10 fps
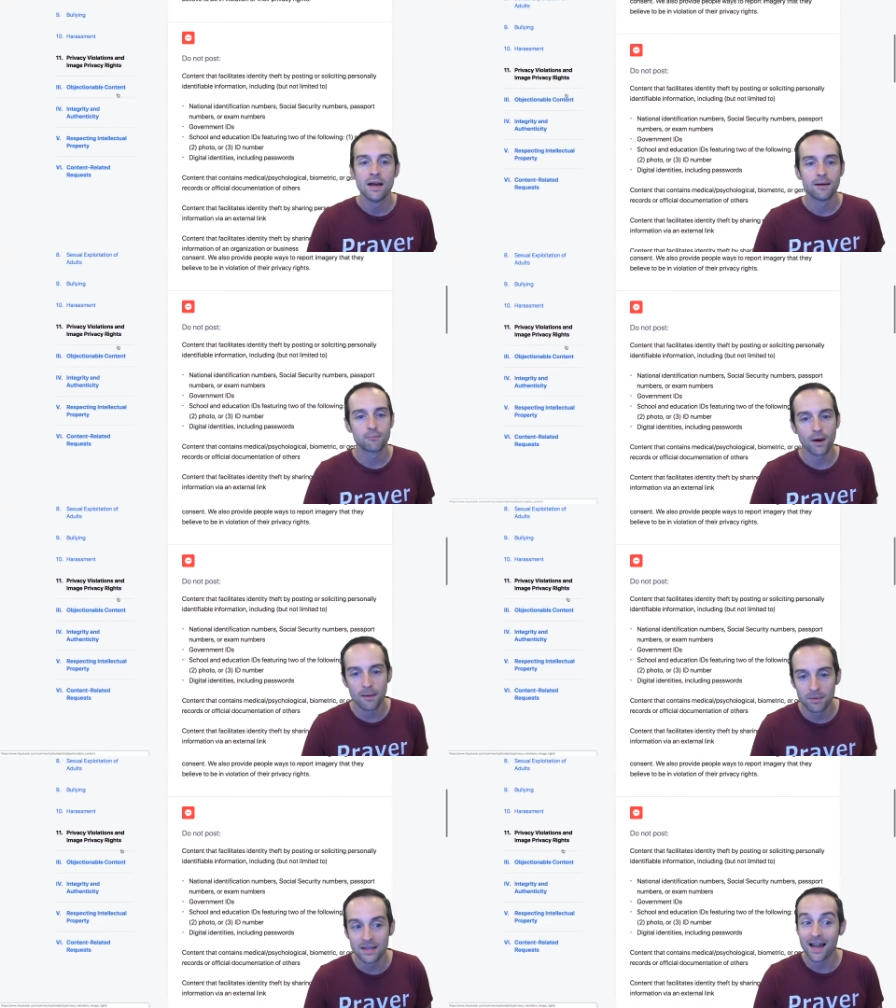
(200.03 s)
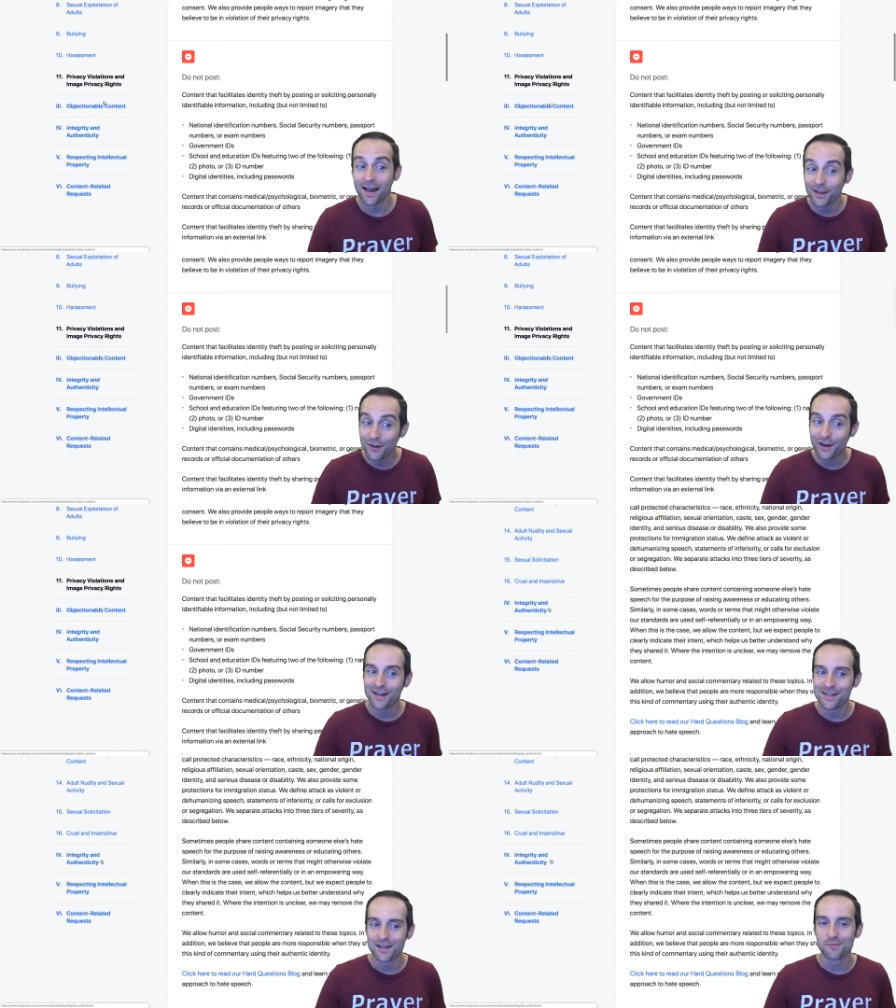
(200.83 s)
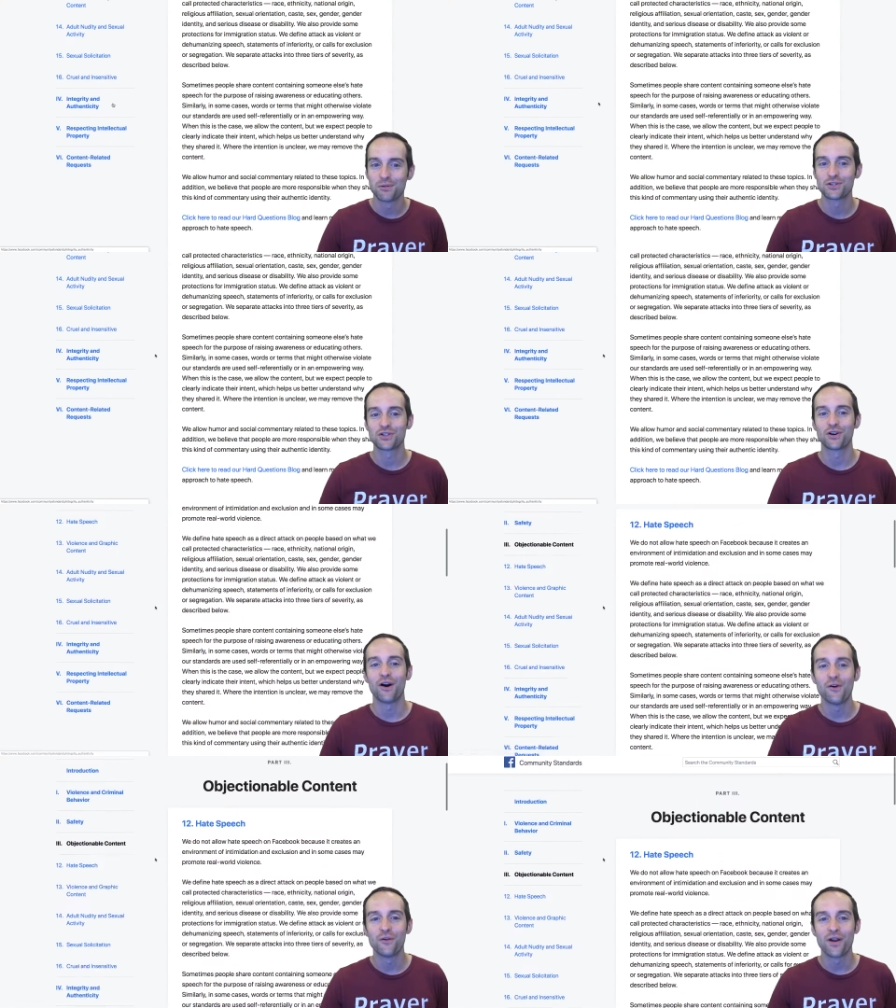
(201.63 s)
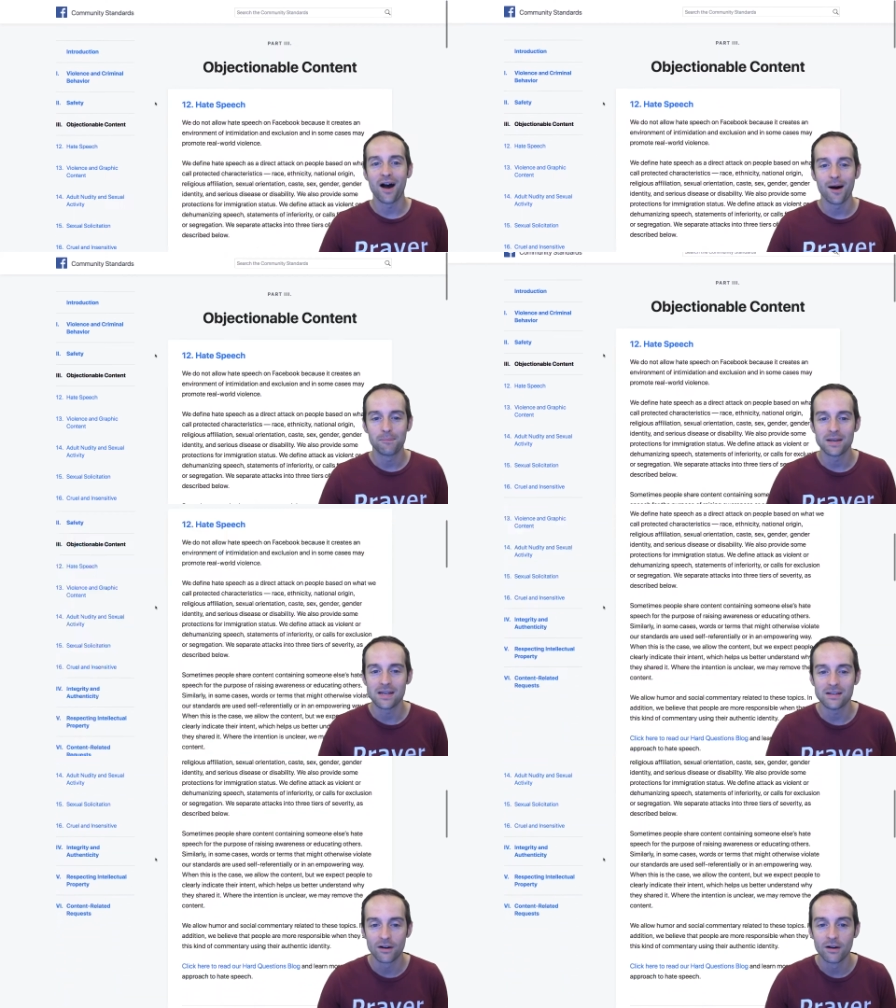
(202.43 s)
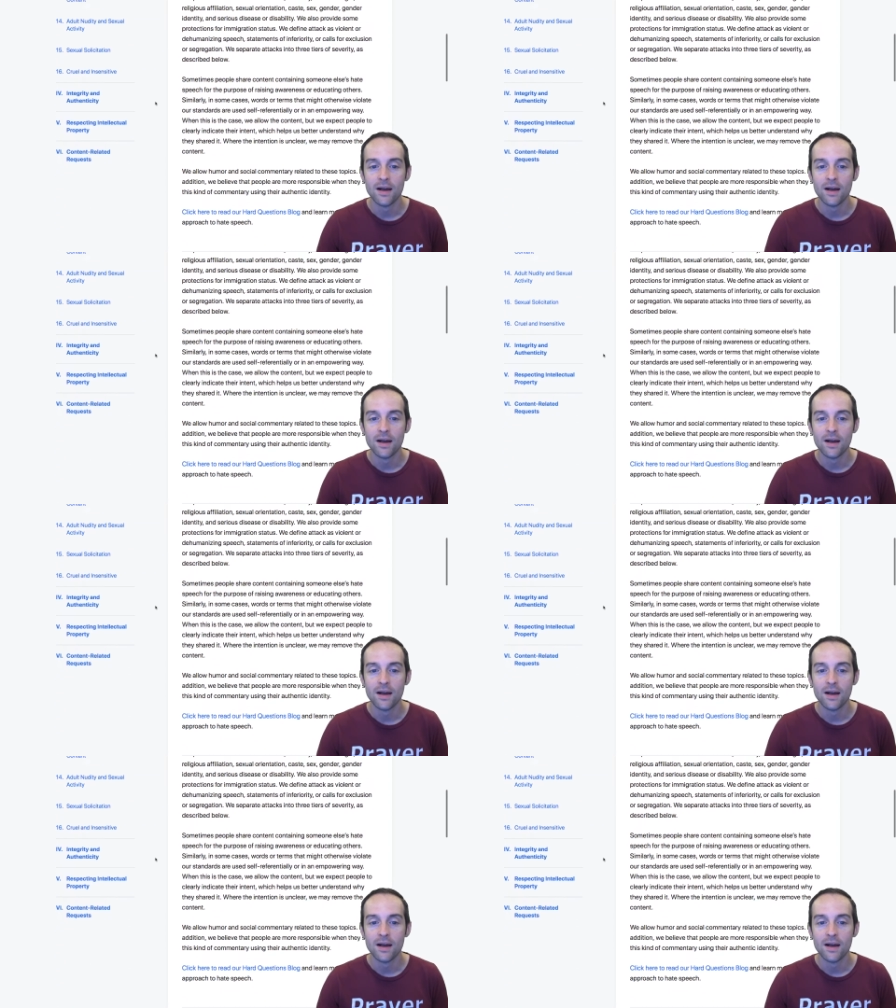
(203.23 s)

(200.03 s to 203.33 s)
Probably not a good idea to put your own up either.